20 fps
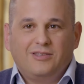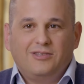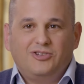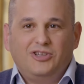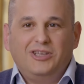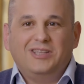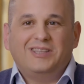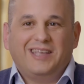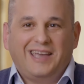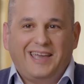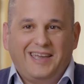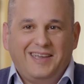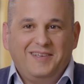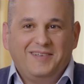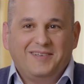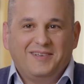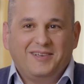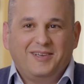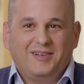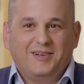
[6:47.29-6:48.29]
cheat day,
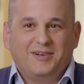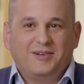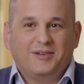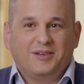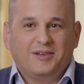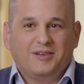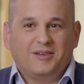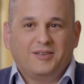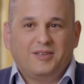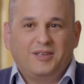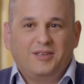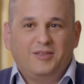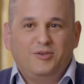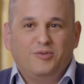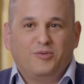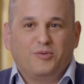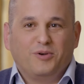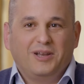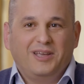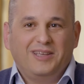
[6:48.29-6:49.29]
you know,
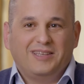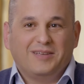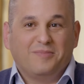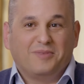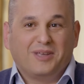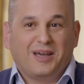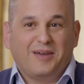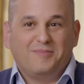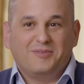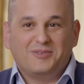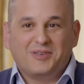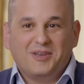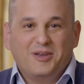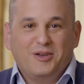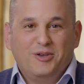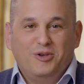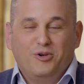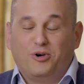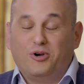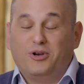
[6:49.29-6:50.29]
you really sometimes
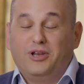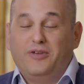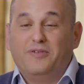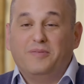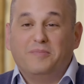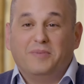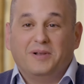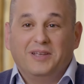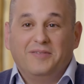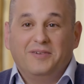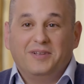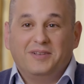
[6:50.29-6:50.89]
you couldn't even believe